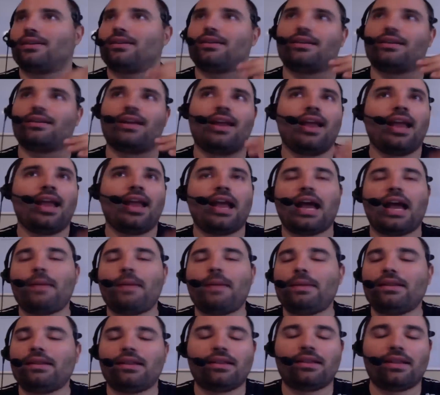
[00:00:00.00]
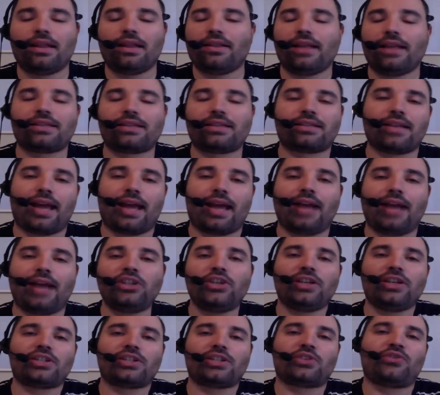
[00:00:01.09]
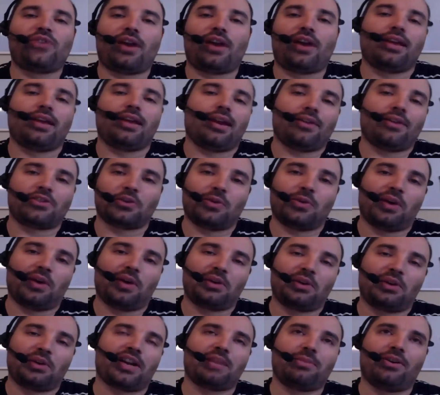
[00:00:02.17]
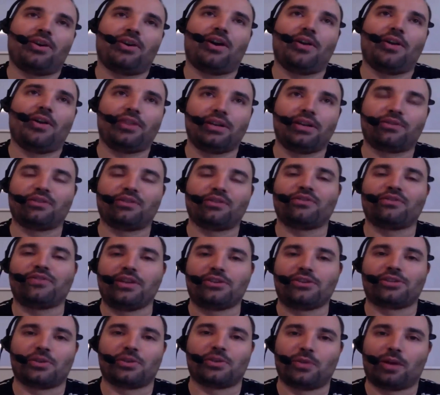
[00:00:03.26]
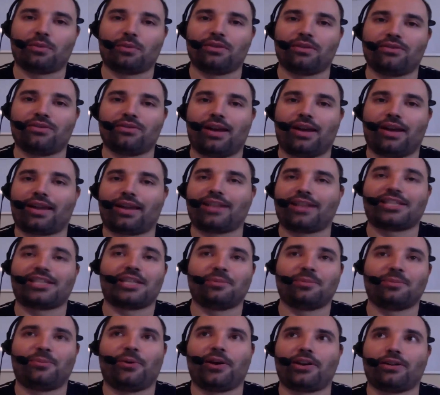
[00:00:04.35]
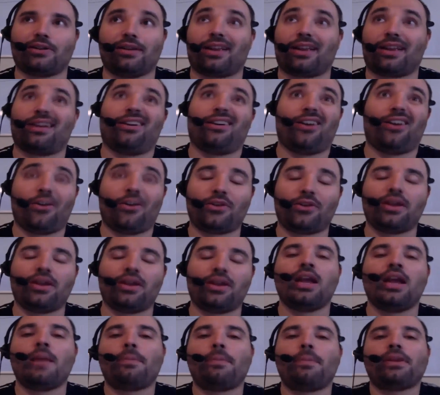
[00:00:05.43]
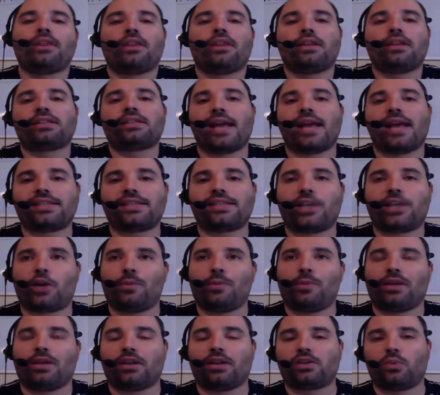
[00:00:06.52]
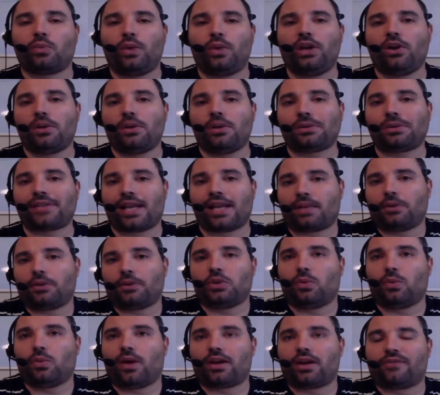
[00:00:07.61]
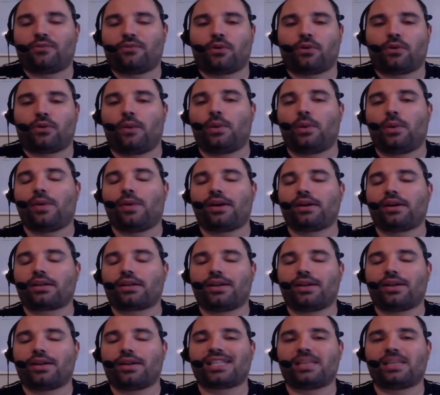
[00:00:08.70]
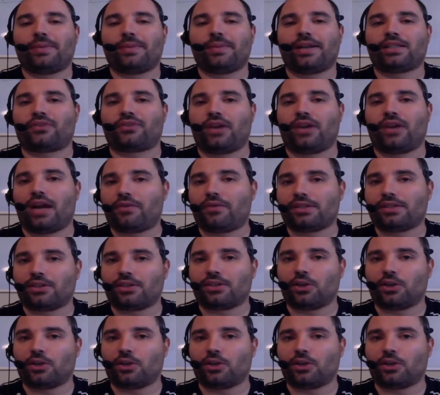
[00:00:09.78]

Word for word: I mean, it's actually gets funny after a while. We talk about all the different features in Weblify. I guess at the point you're like, but it's necessary because we don't know exactly what you want it for. And we wanted to customize it for every single person.